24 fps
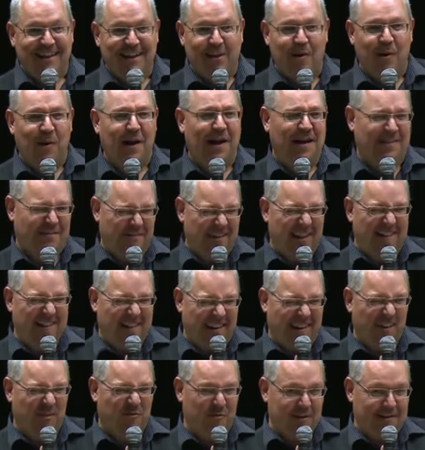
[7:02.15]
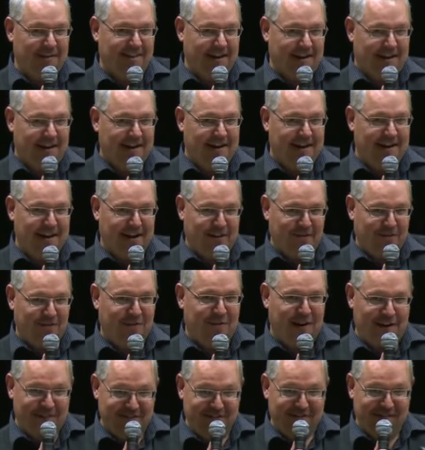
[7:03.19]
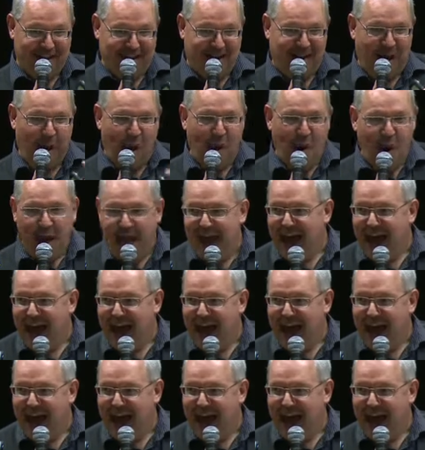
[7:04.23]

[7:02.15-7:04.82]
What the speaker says: All right, I said Christian and Hutt, so I say now